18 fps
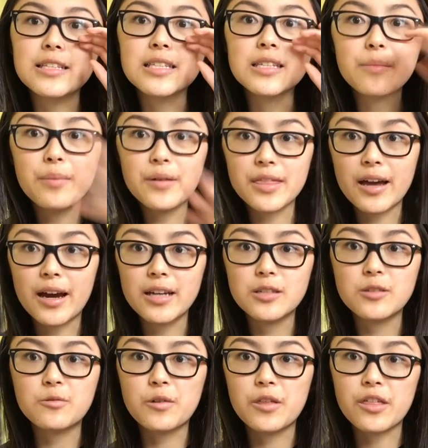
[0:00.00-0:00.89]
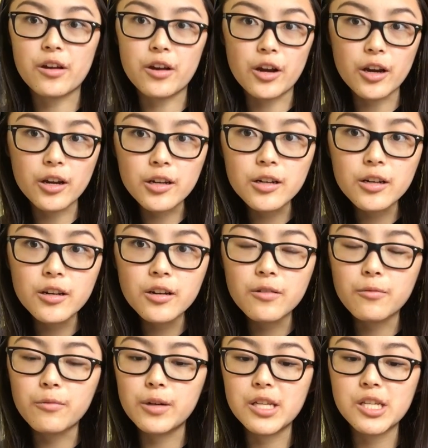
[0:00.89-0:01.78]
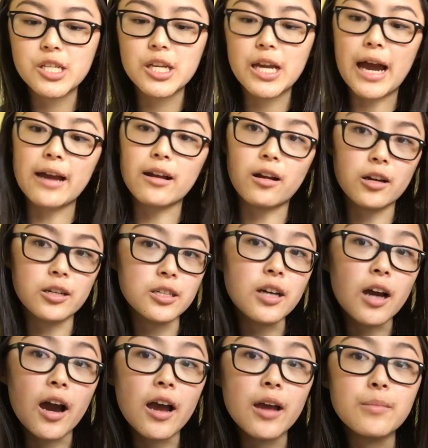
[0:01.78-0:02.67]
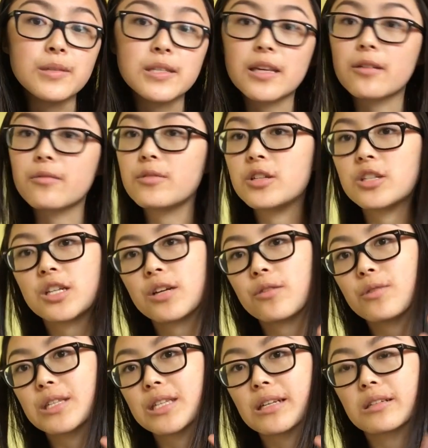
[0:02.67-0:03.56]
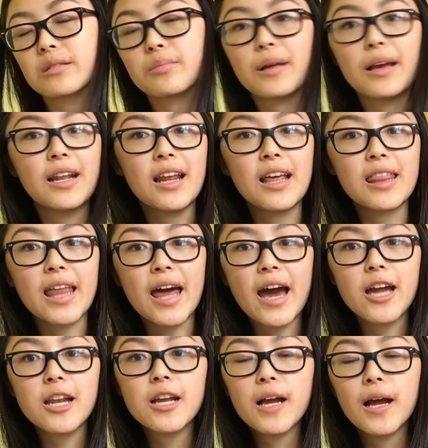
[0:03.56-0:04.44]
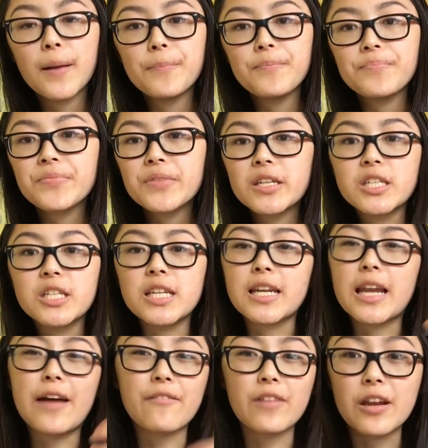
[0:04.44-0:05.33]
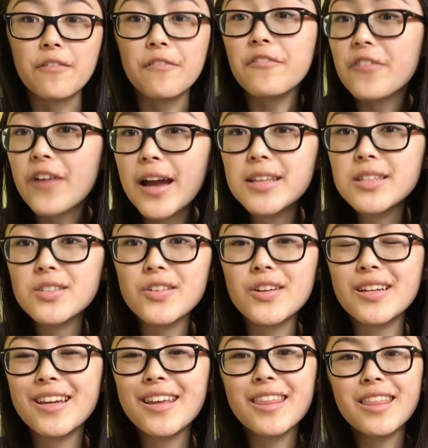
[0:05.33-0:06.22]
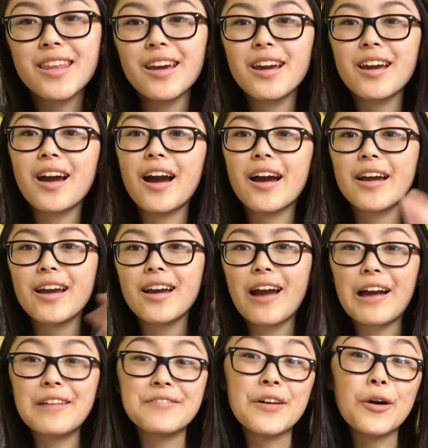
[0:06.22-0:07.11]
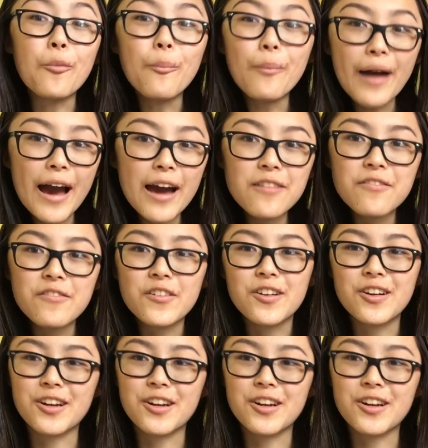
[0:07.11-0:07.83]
sympathized with her when she had hard times, like when she was explaining that she didn't have any friends or anything. I felt bad for